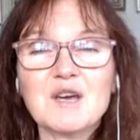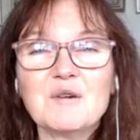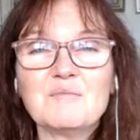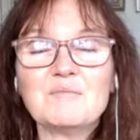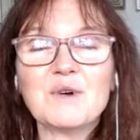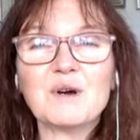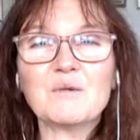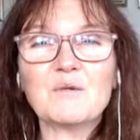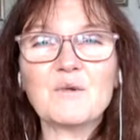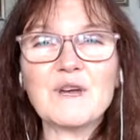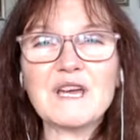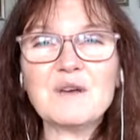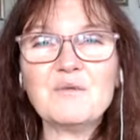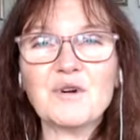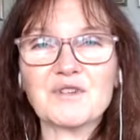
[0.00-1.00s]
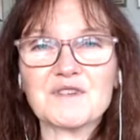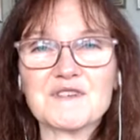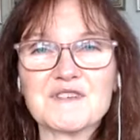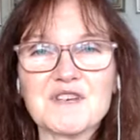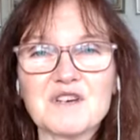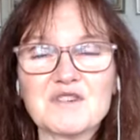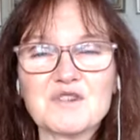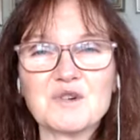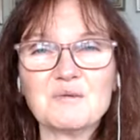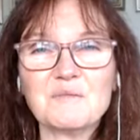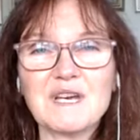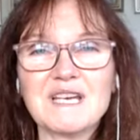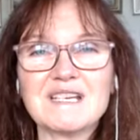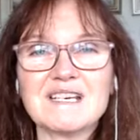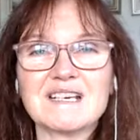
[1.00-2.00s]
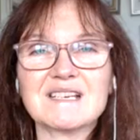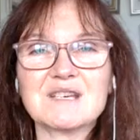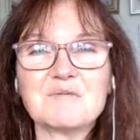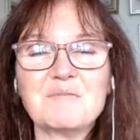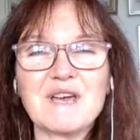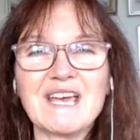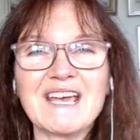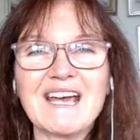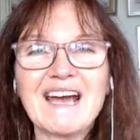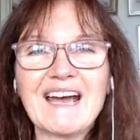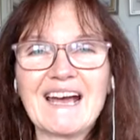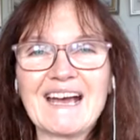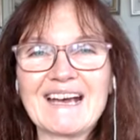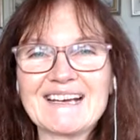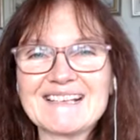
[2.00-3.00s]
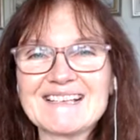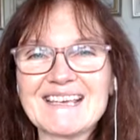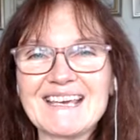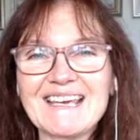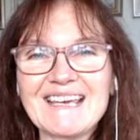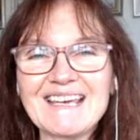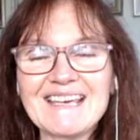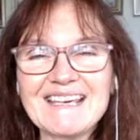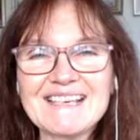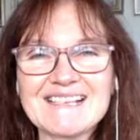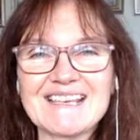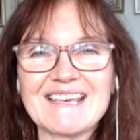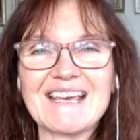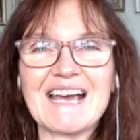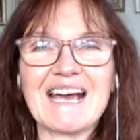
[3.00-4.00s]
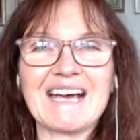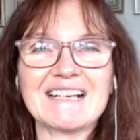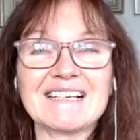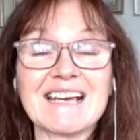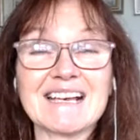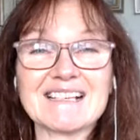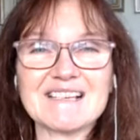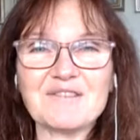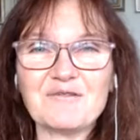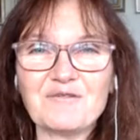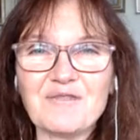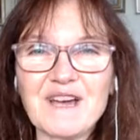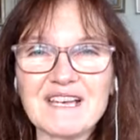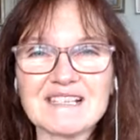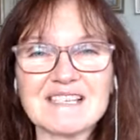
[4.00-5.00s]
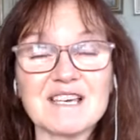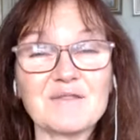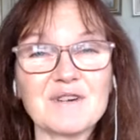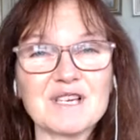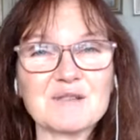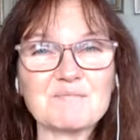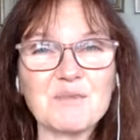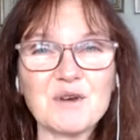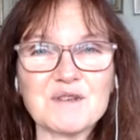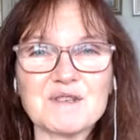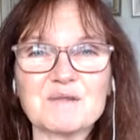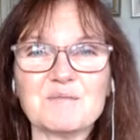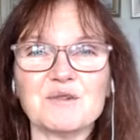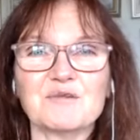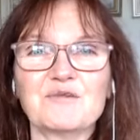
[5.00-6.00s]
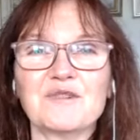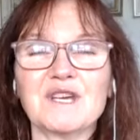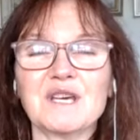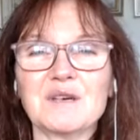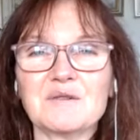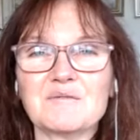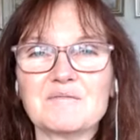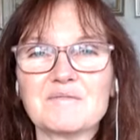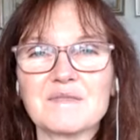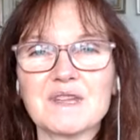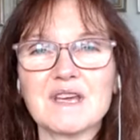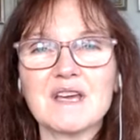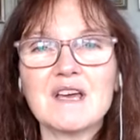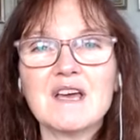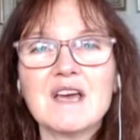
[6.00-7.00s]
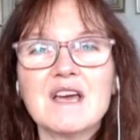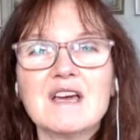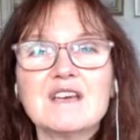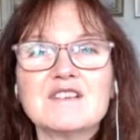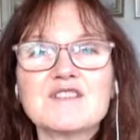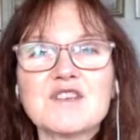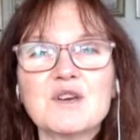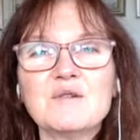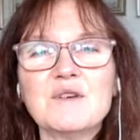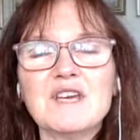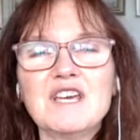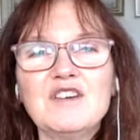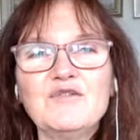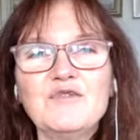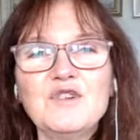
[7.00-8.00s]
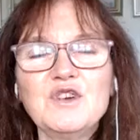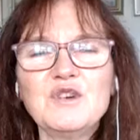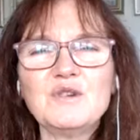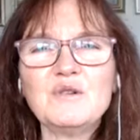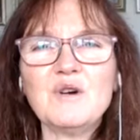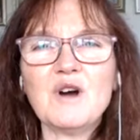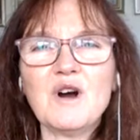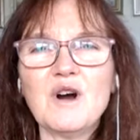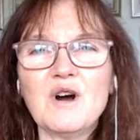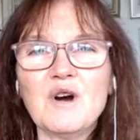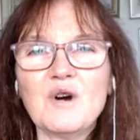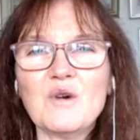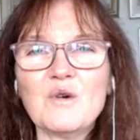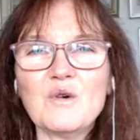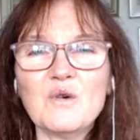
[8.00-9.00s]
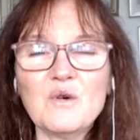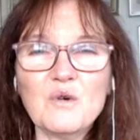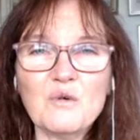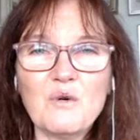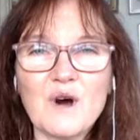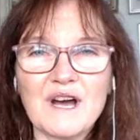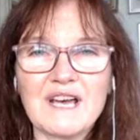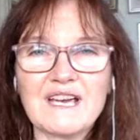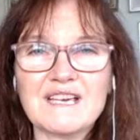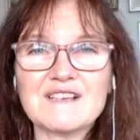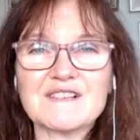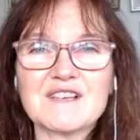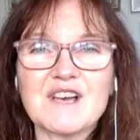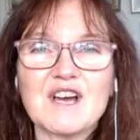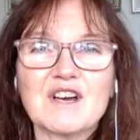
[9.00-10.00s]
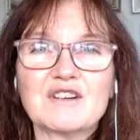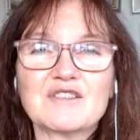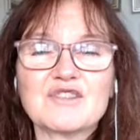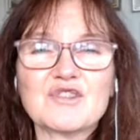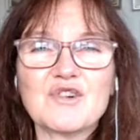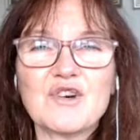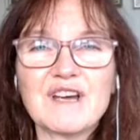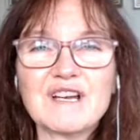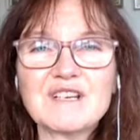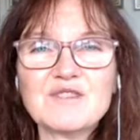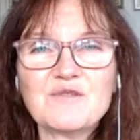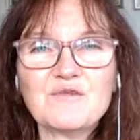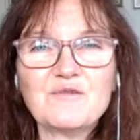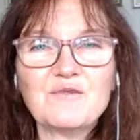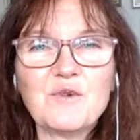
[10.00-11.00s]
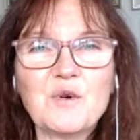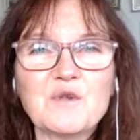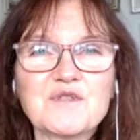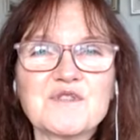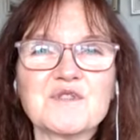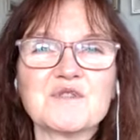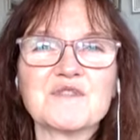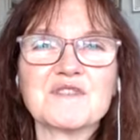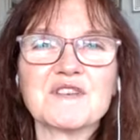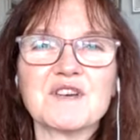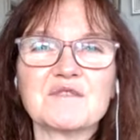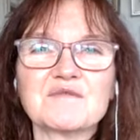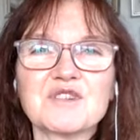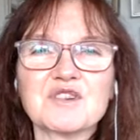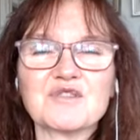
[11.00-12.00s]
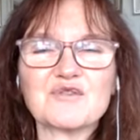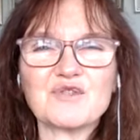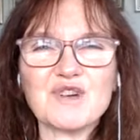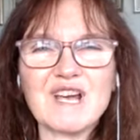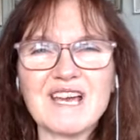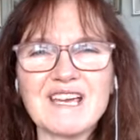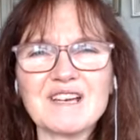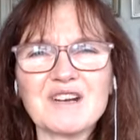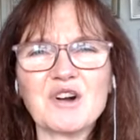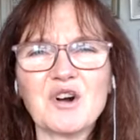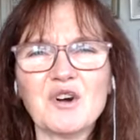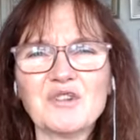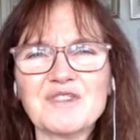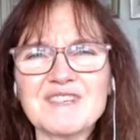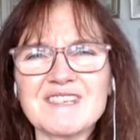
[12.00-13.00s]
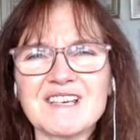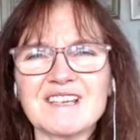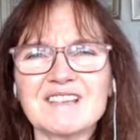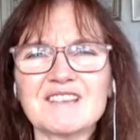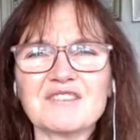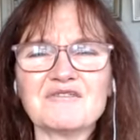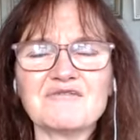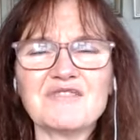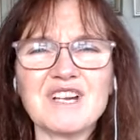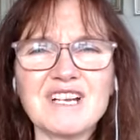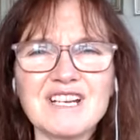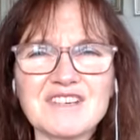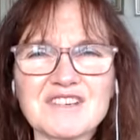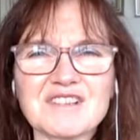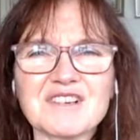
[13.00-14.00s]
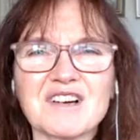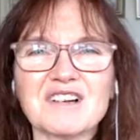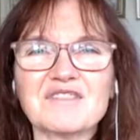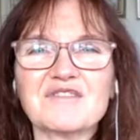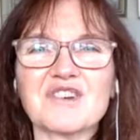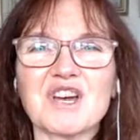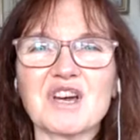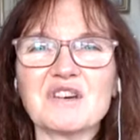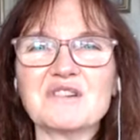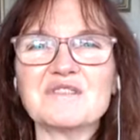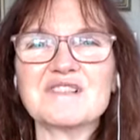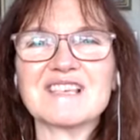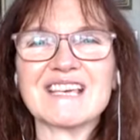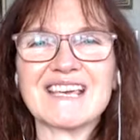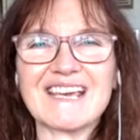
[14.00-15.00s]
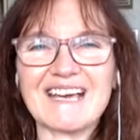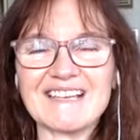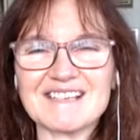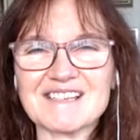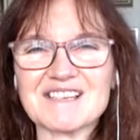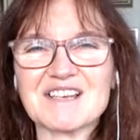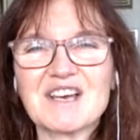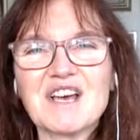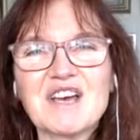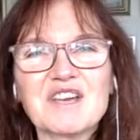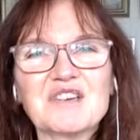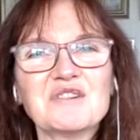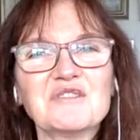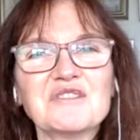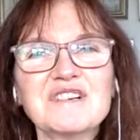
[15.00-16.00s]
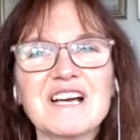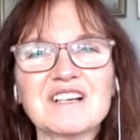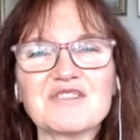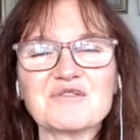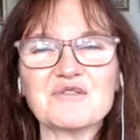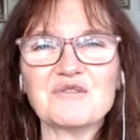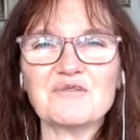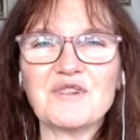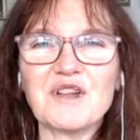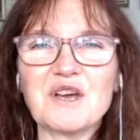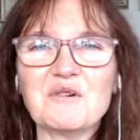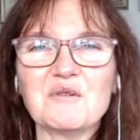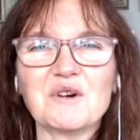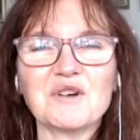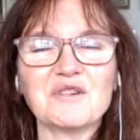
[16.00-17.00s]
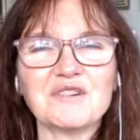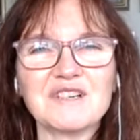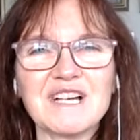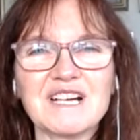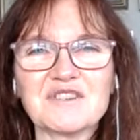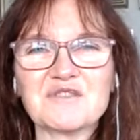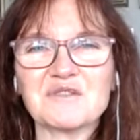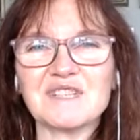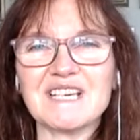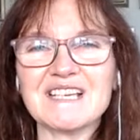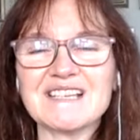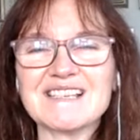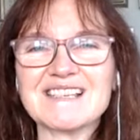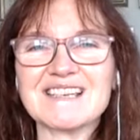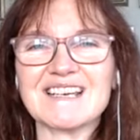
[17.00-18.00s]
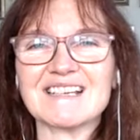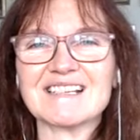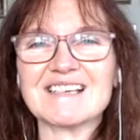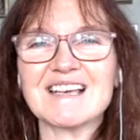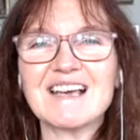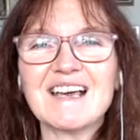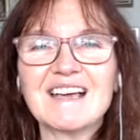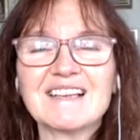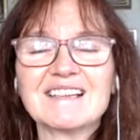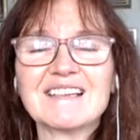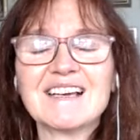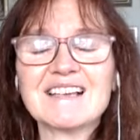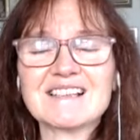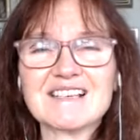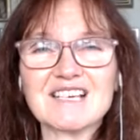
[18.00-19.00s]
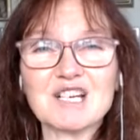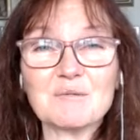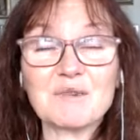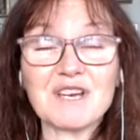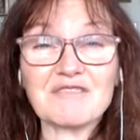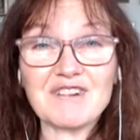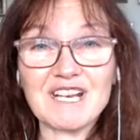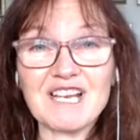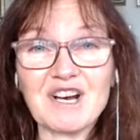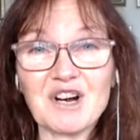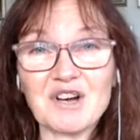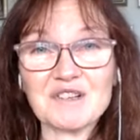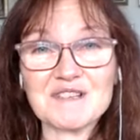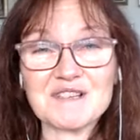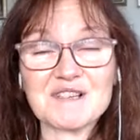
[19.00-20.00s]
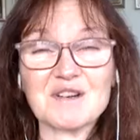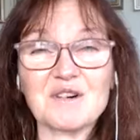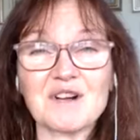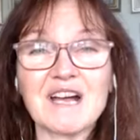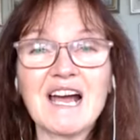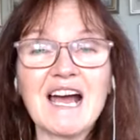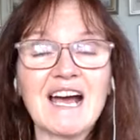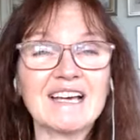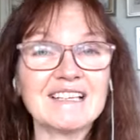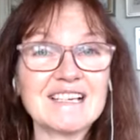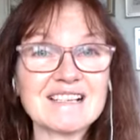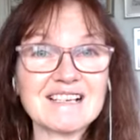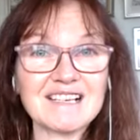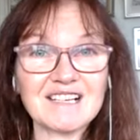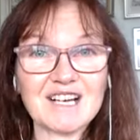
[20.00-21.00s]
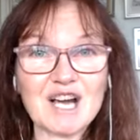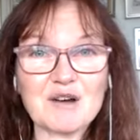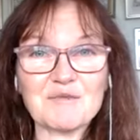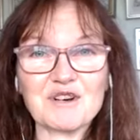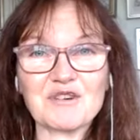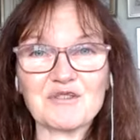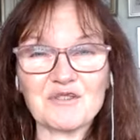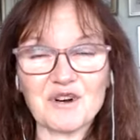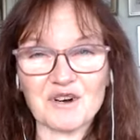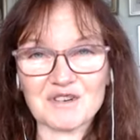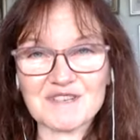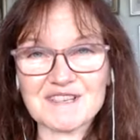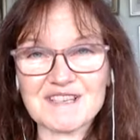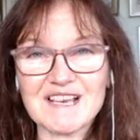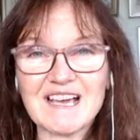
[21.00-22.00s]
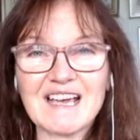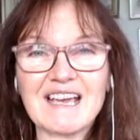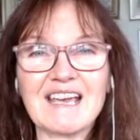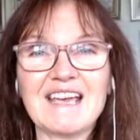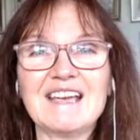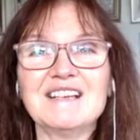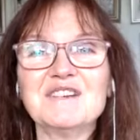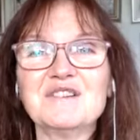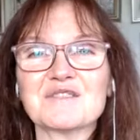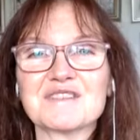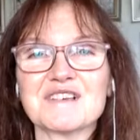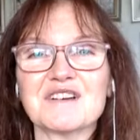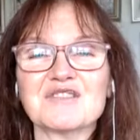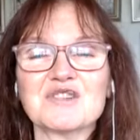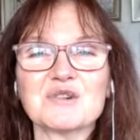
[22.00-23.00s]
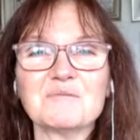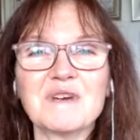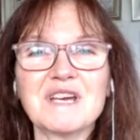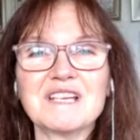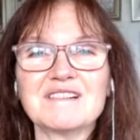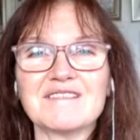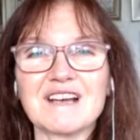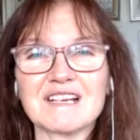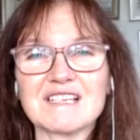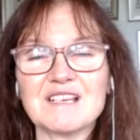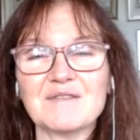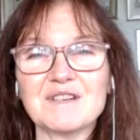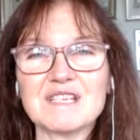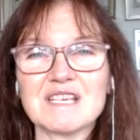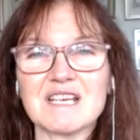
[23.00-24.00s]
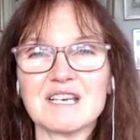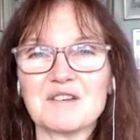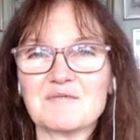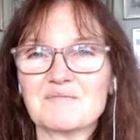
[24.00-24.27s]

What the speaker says: But we want social media to be as easy and as effective as possible for you. So if you are always trying to force yourself to create content that really just kind of goes against your natural flow or your natural instinct, that's going to be a really hard slog, and that's going to come across in your social media activity.